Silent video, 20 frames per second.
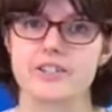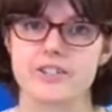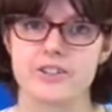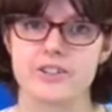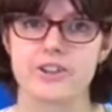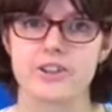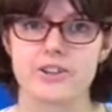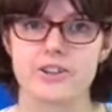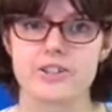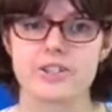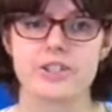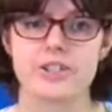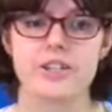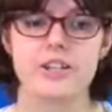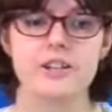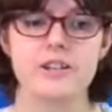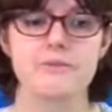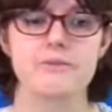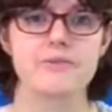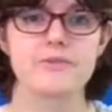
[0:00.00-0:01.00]
not
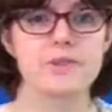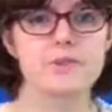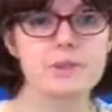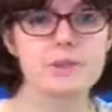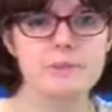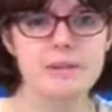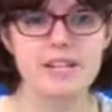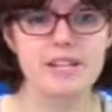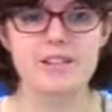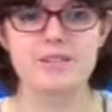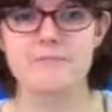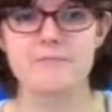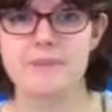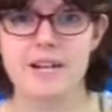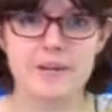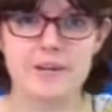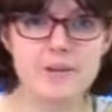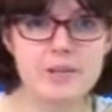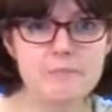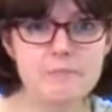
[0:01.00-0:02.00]
forward a bit,
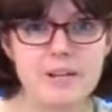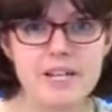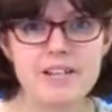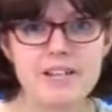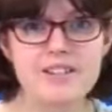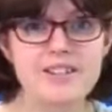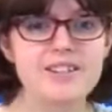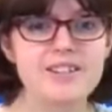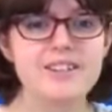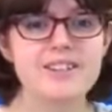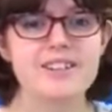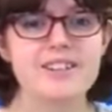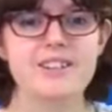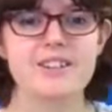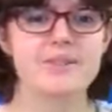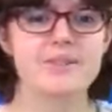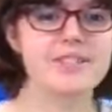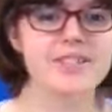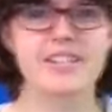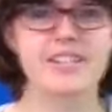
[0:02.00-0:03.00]
backward a bit. Oh,
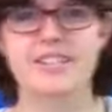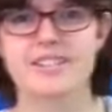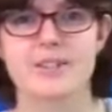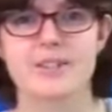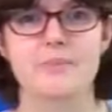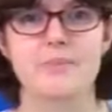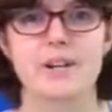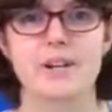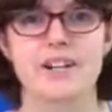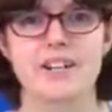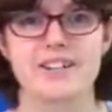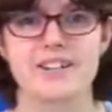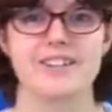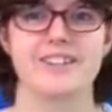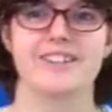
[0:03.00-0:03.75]
it's there somewhere.